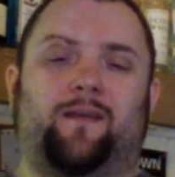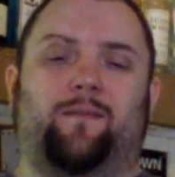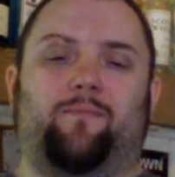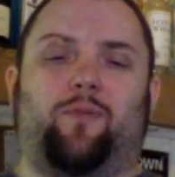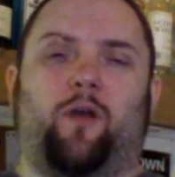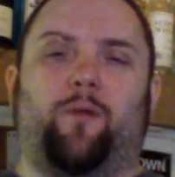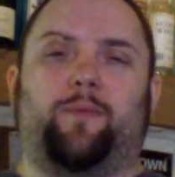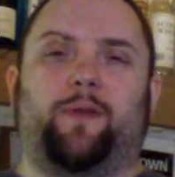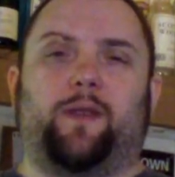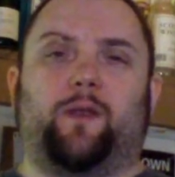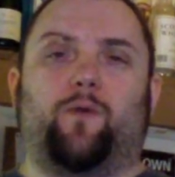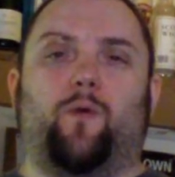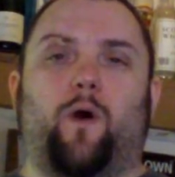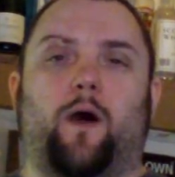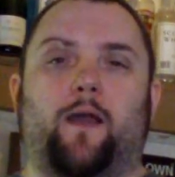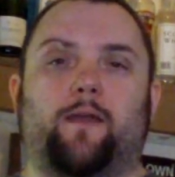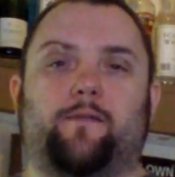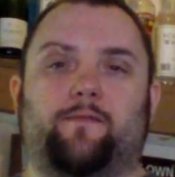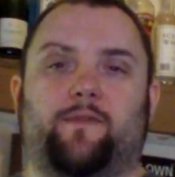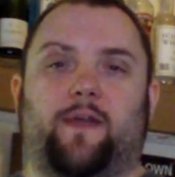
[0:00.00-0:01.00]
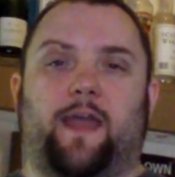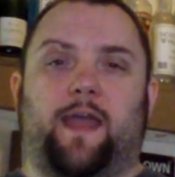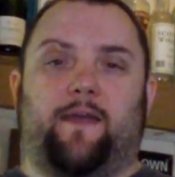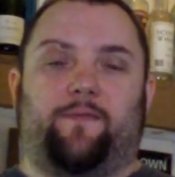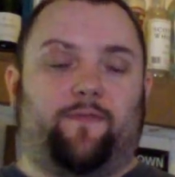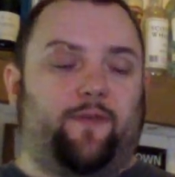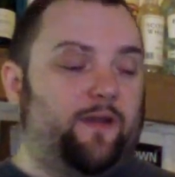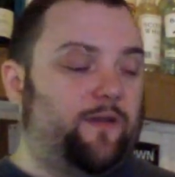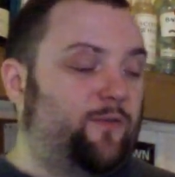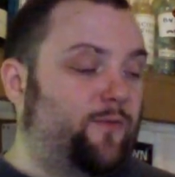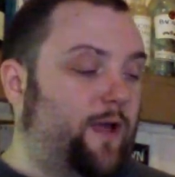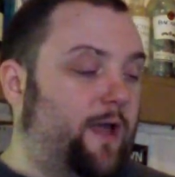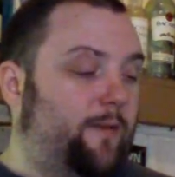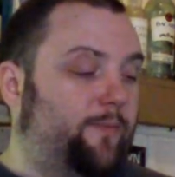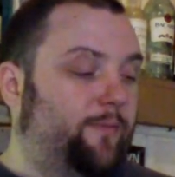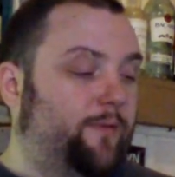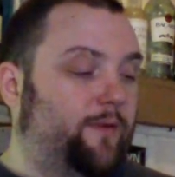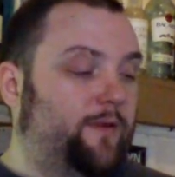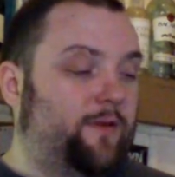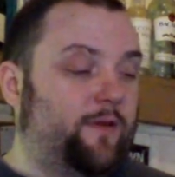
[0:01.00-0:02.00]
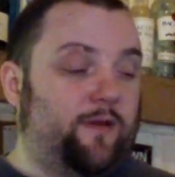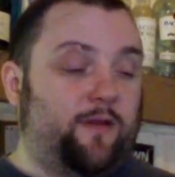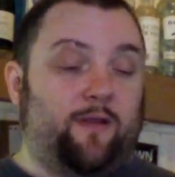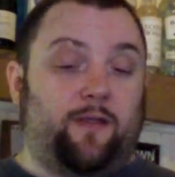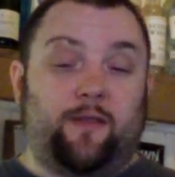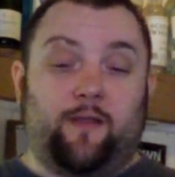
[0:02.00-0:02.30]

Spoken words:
Probably quite rare for it to happen,